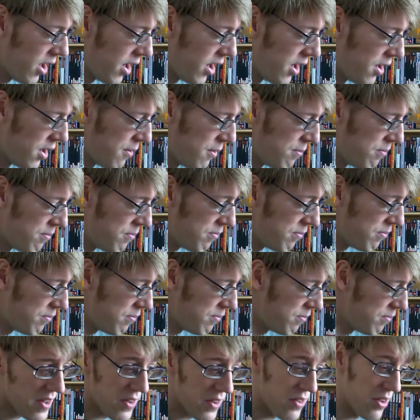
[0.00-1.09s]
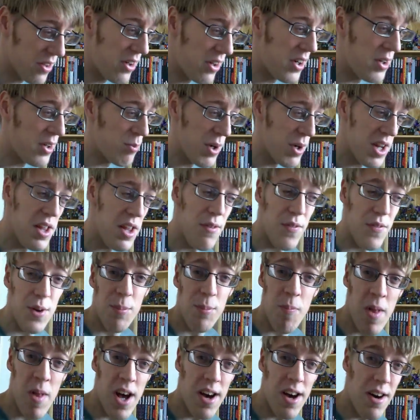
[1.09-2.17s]
And at the time when he
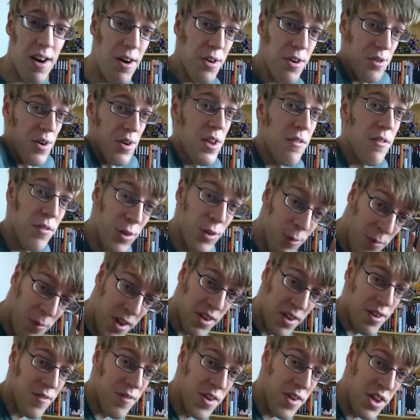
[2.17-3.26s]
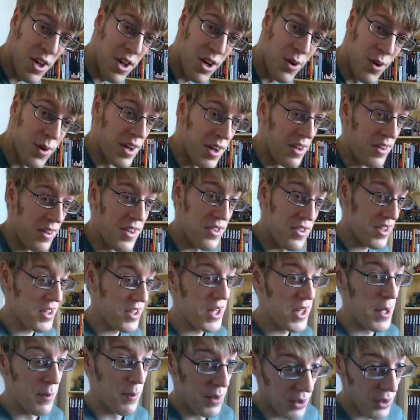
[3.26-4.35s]
filmed that, I was ready to film the other video, and I
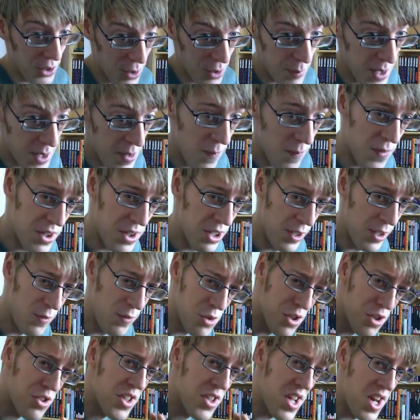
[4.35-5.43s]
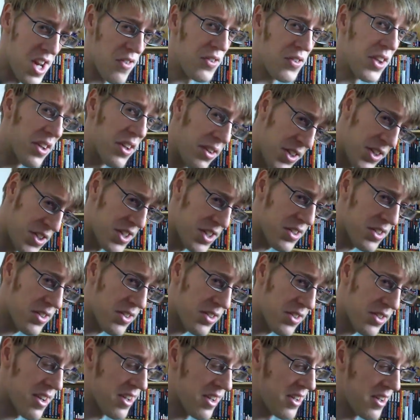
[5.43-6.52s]
said to him in a comment that you've just said everything I just
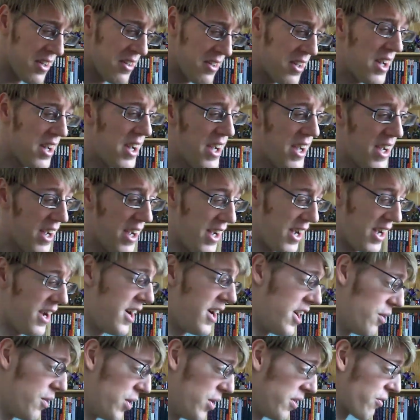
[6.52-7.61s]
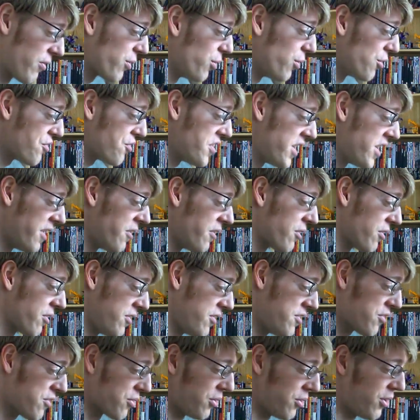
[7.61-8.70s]
said, and well, of course now
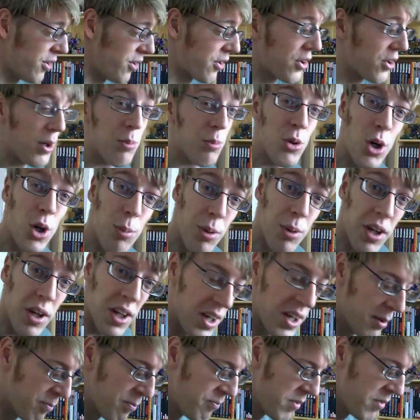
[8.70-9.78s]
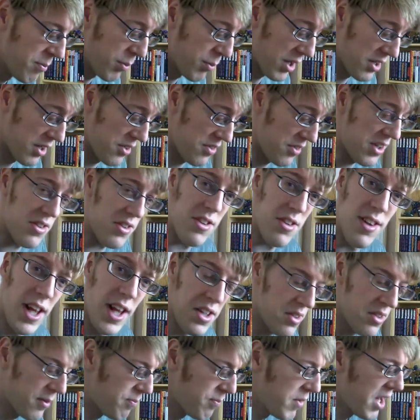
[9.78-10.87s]
it's going to look like I'm copying him because this is
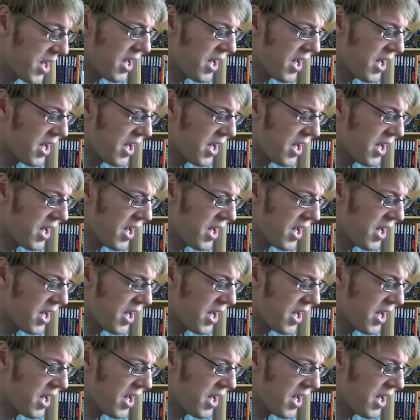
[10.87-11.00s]
later.